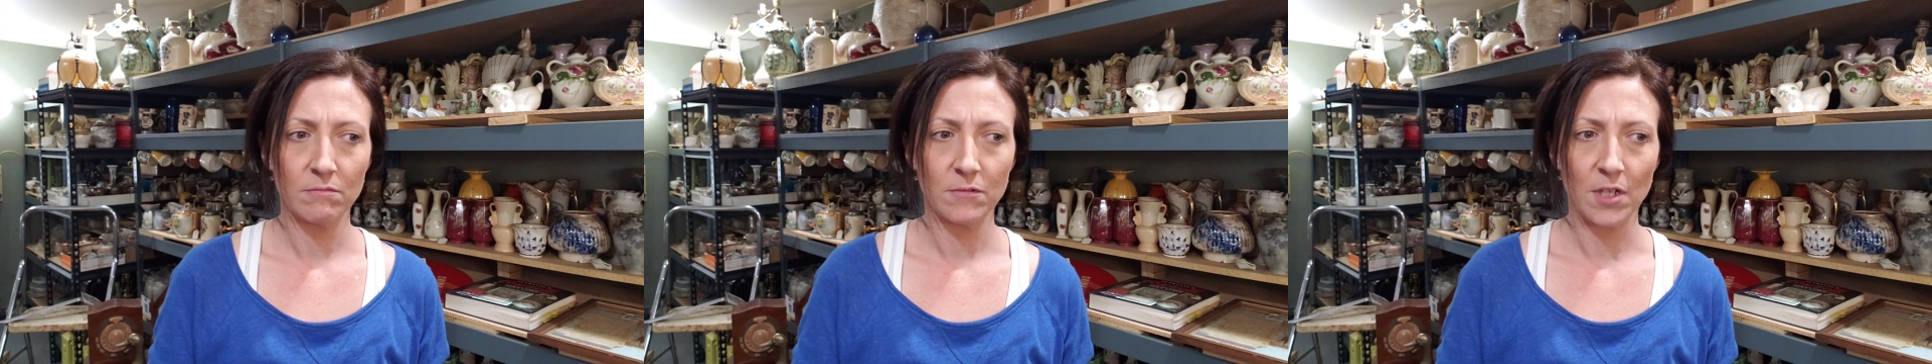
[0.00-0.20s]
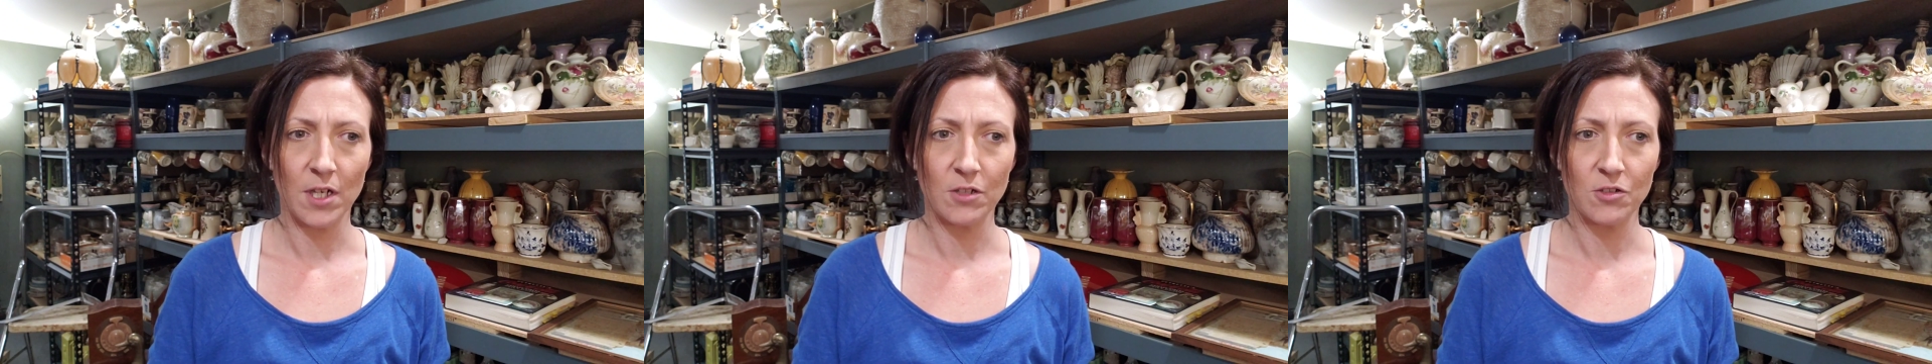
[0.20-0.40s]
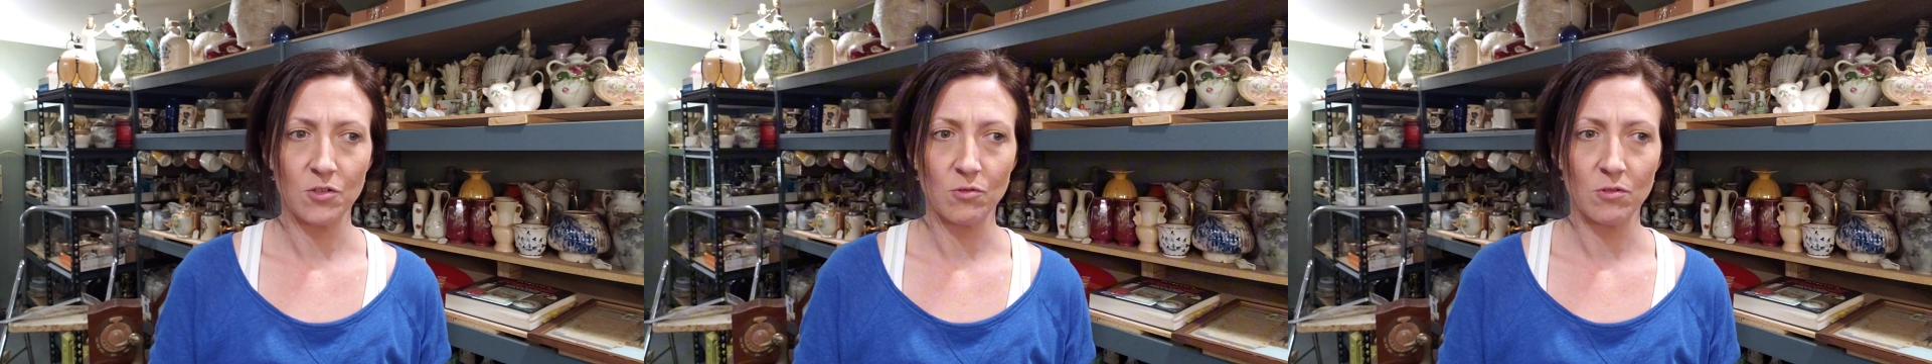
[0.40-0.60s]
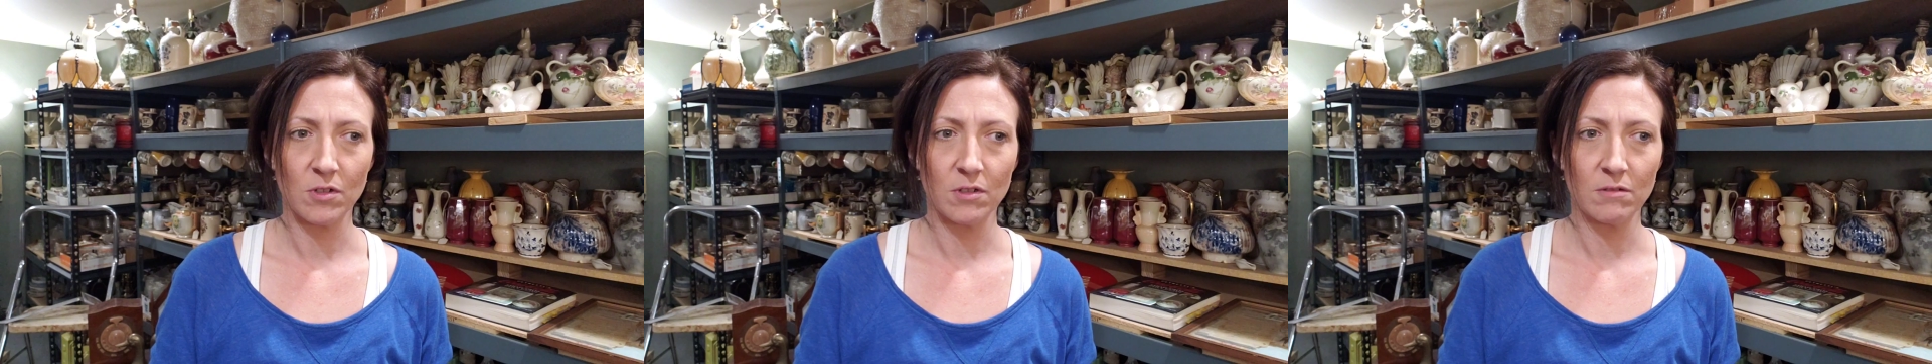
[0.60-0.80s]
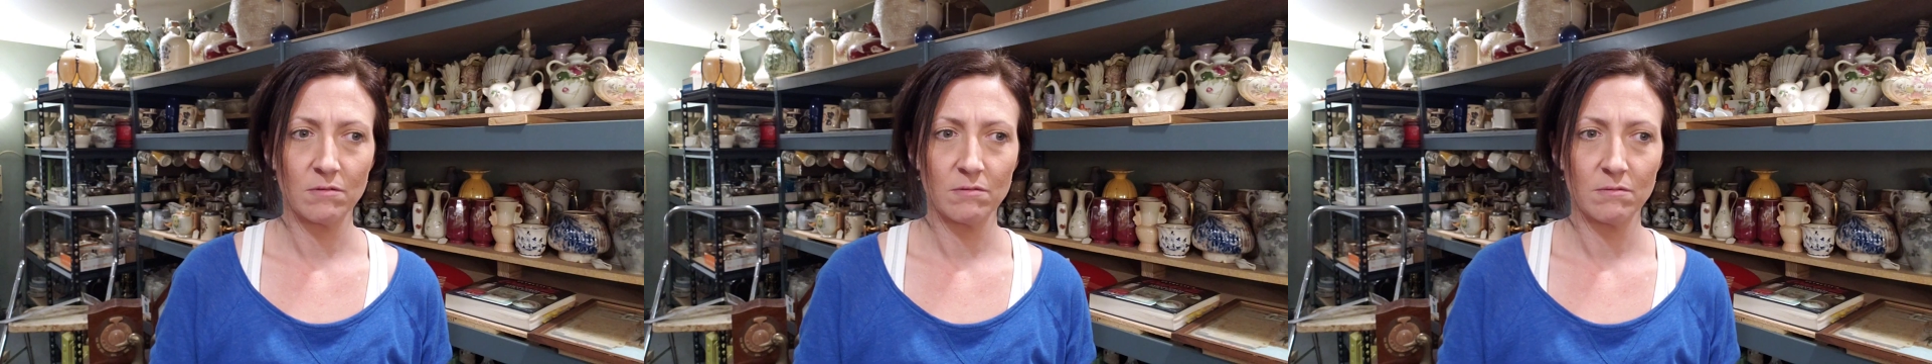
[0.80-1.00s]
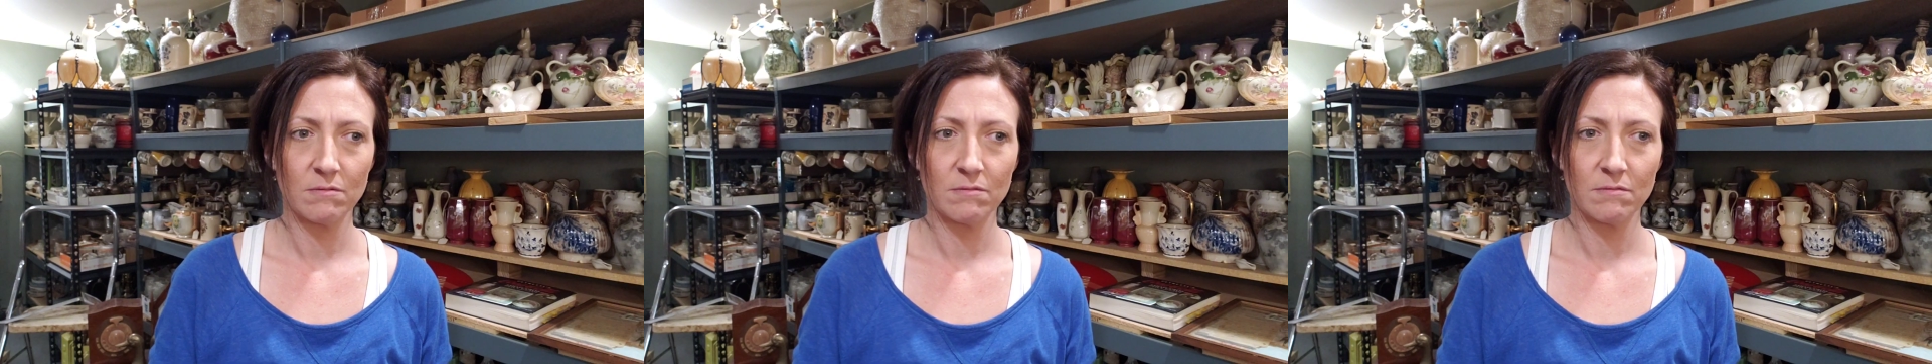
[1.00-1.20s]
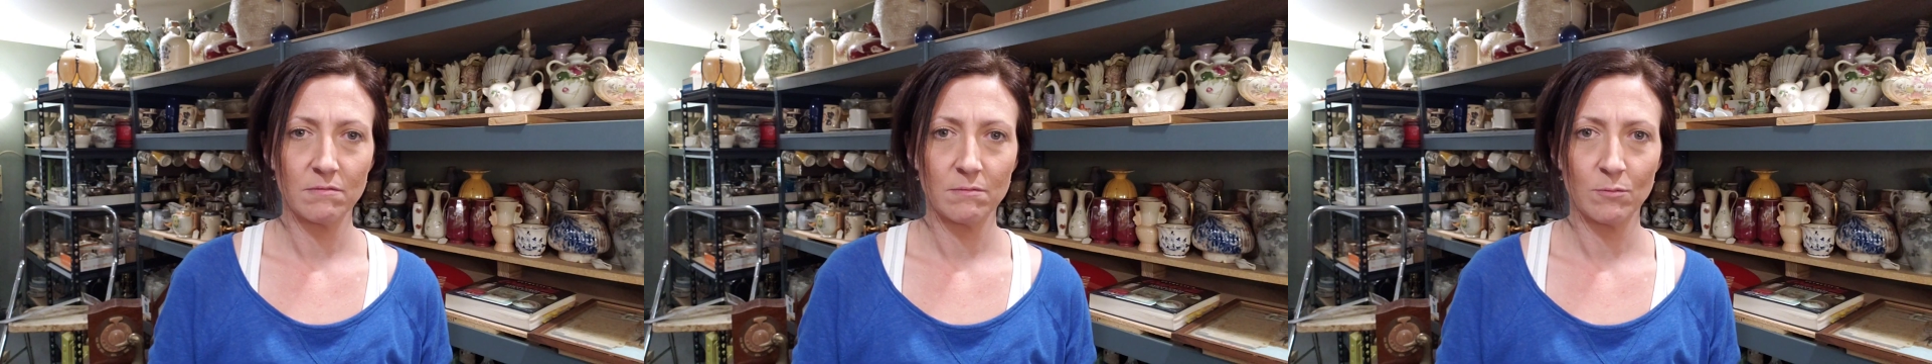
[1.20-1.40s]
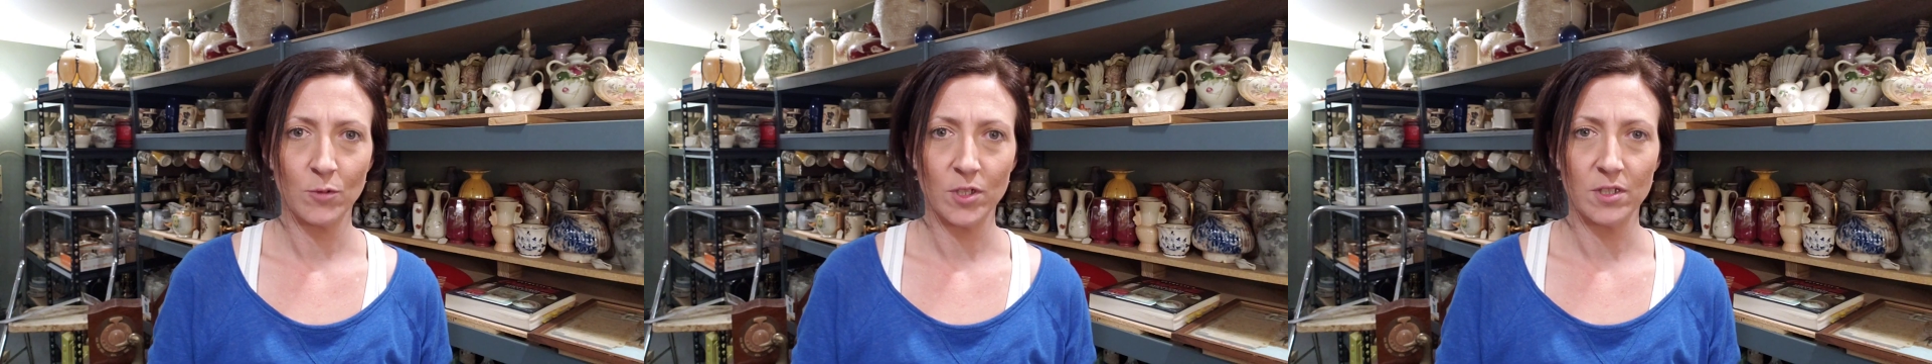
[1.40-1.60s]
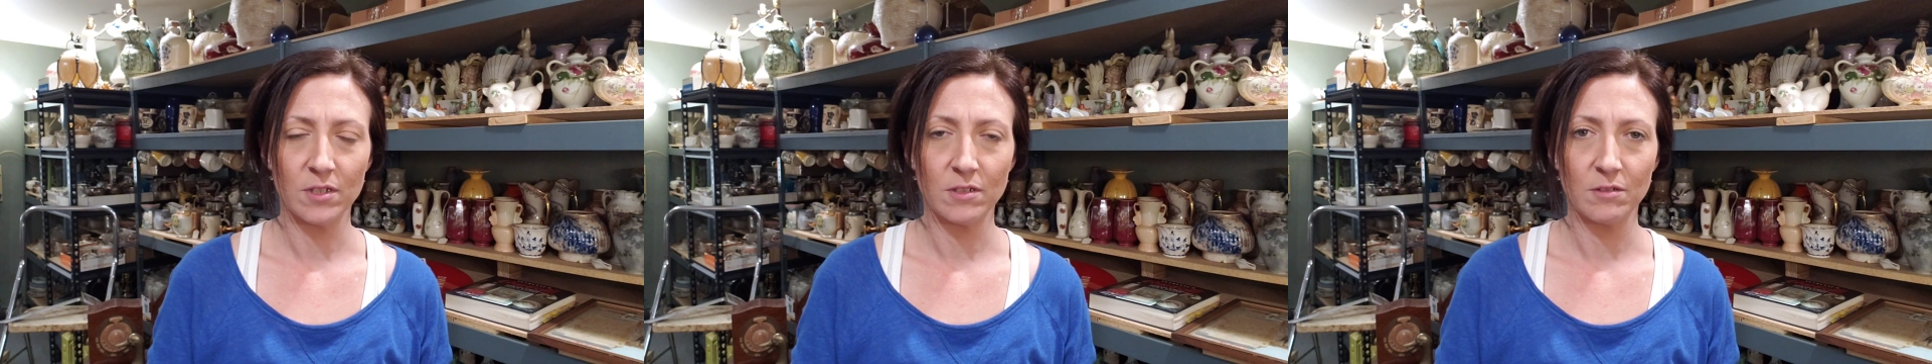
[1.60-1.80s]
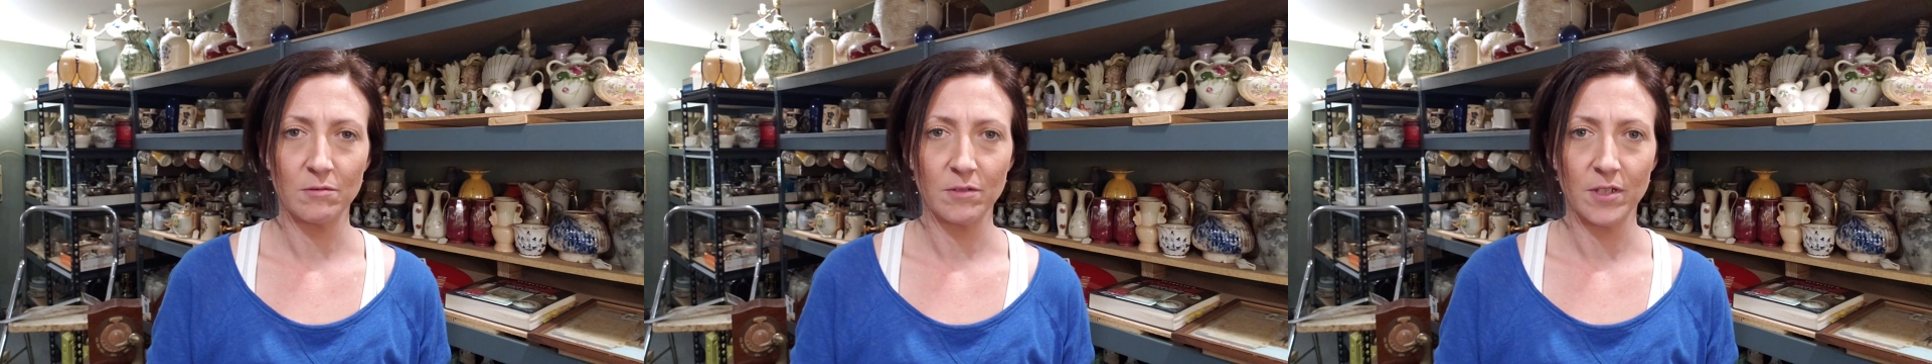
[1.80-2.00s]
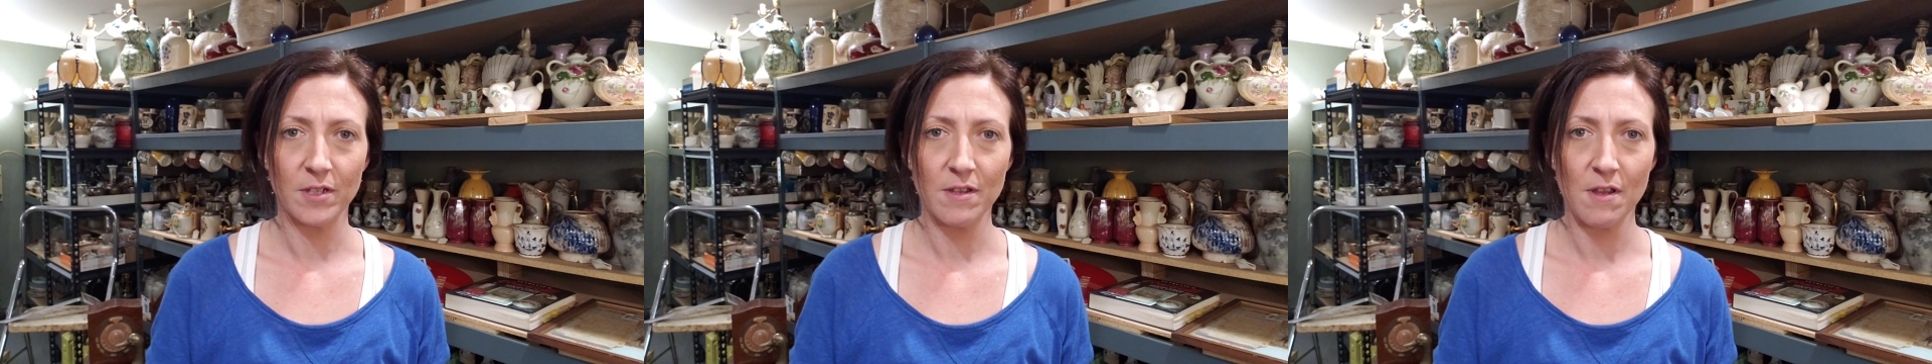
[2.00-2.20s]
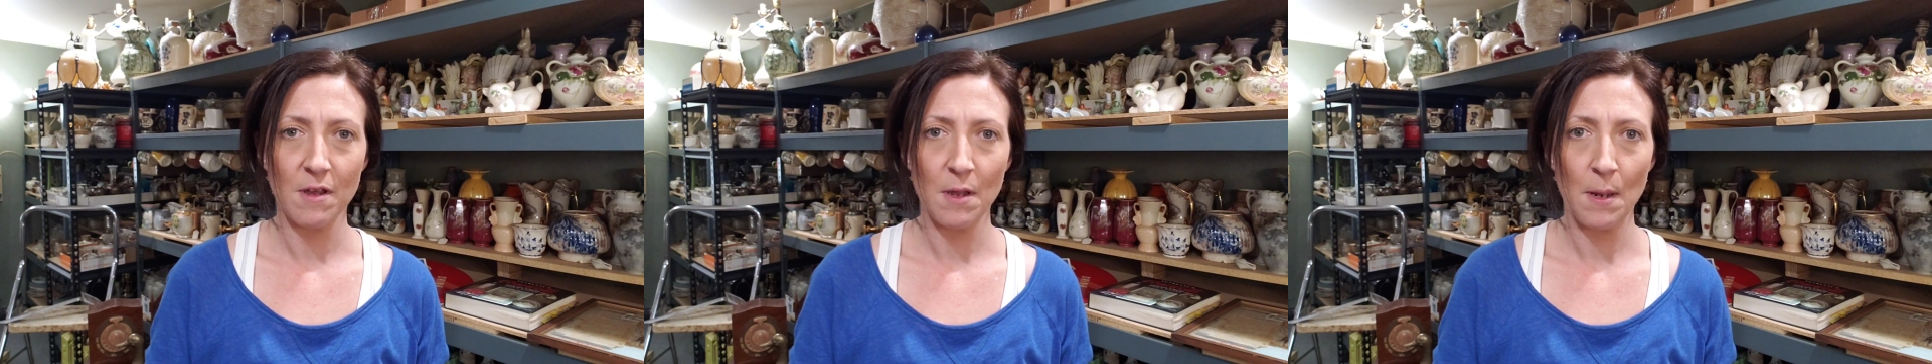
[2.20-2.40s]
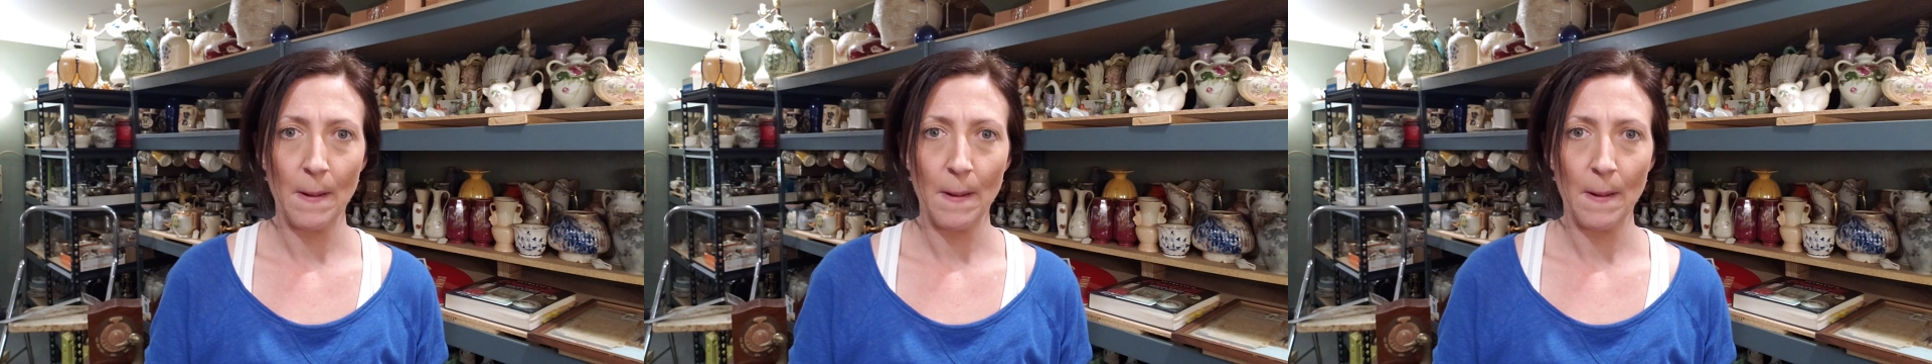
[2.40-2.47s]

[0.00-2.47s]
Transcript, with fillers: not sure what to do with.